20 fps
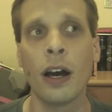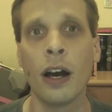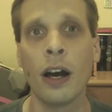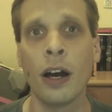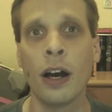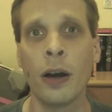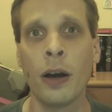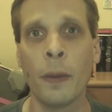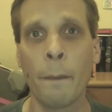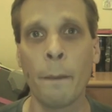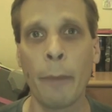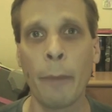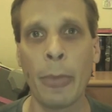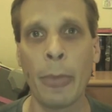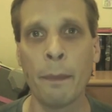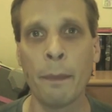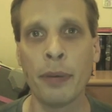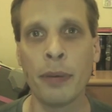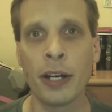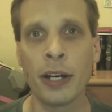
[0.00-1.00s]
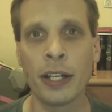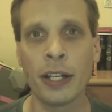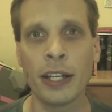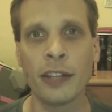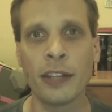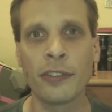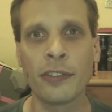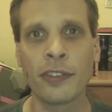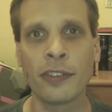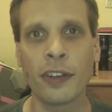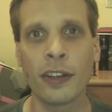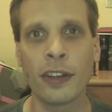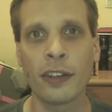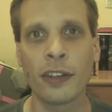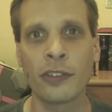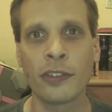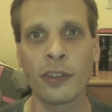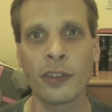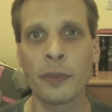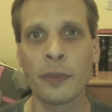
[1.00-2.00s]
But
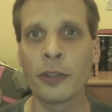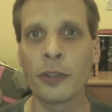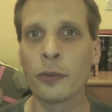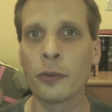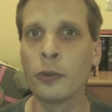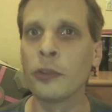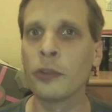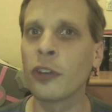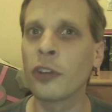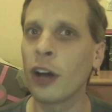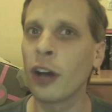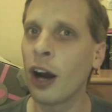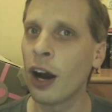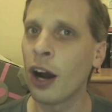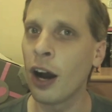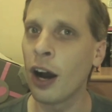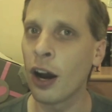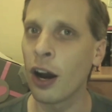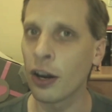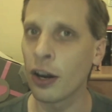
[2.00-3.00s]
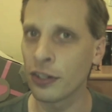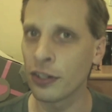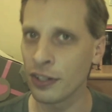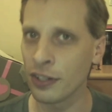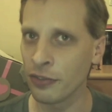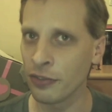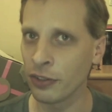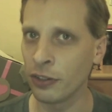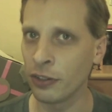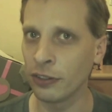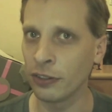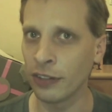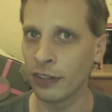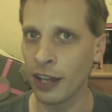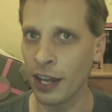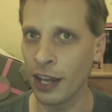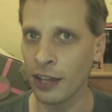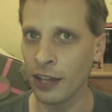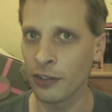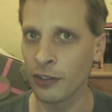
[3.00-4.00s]
some of the rules are difficult to
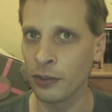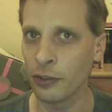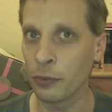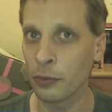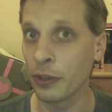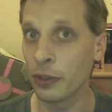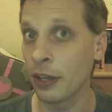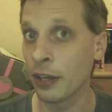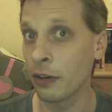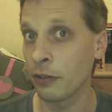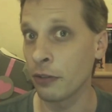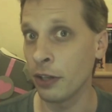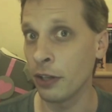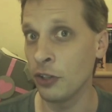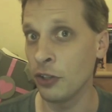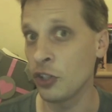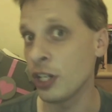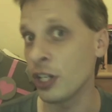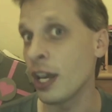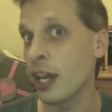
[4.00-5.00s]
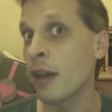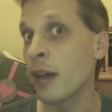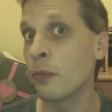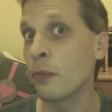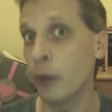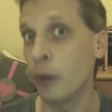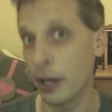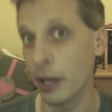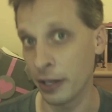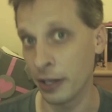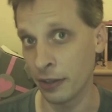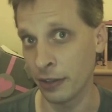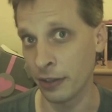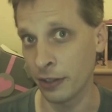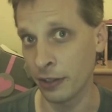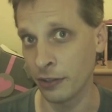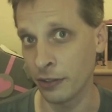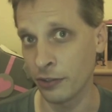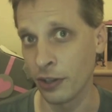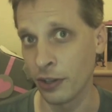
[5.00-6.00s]
handle without a GM running
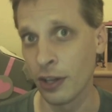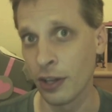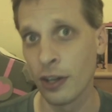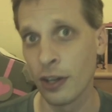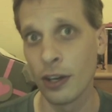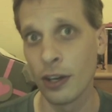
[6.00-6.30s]
things.